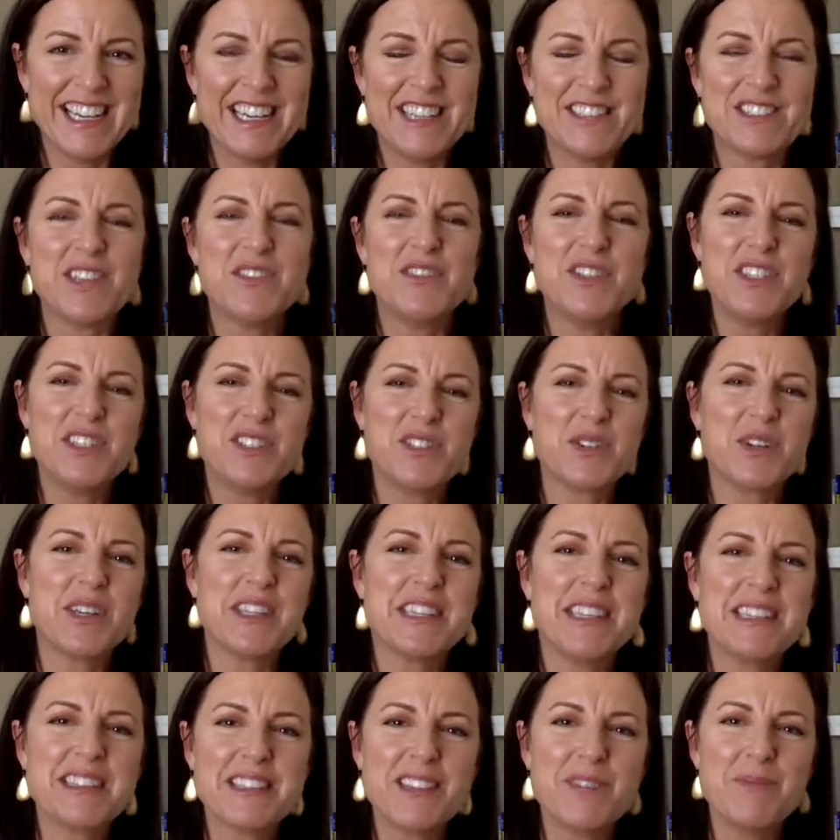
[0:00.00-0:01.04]
So if you enjoyed
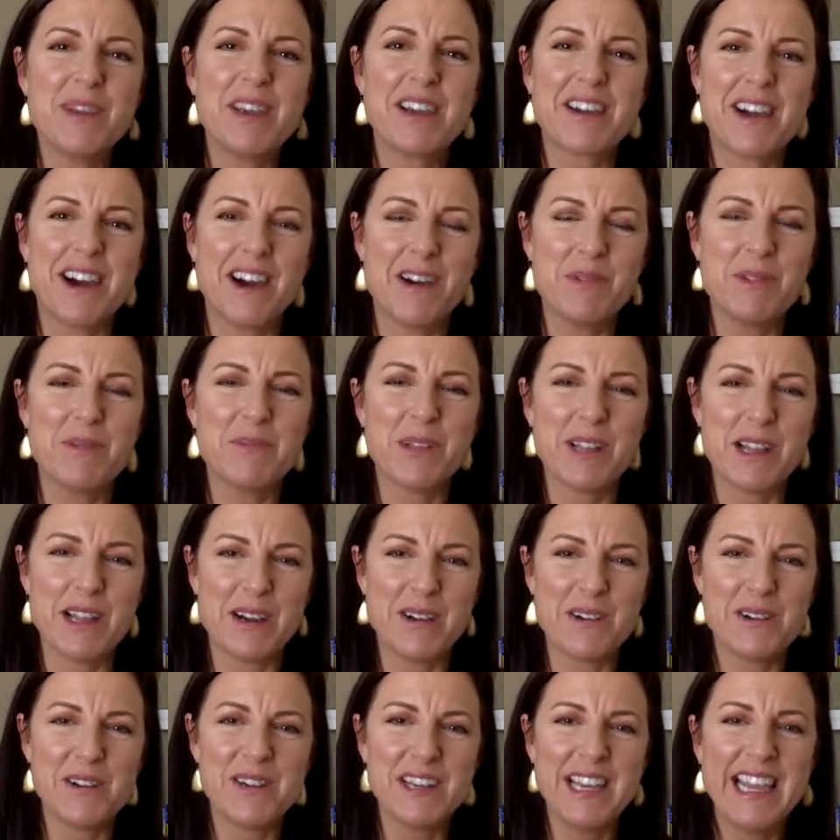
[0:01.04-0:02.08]
this, leave me a comment
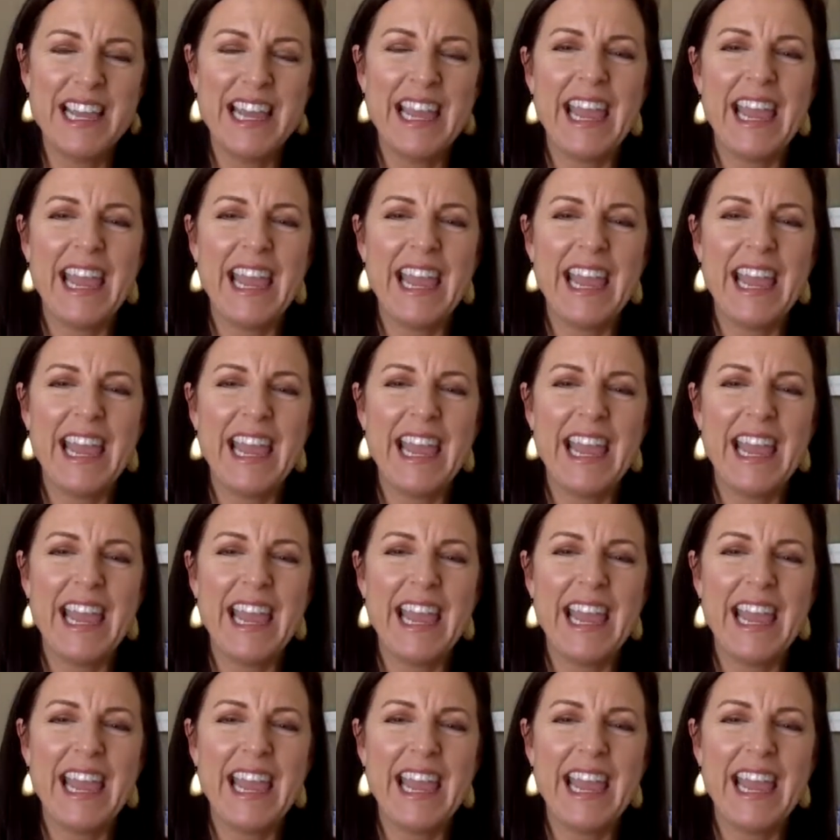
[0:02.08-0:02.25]
below.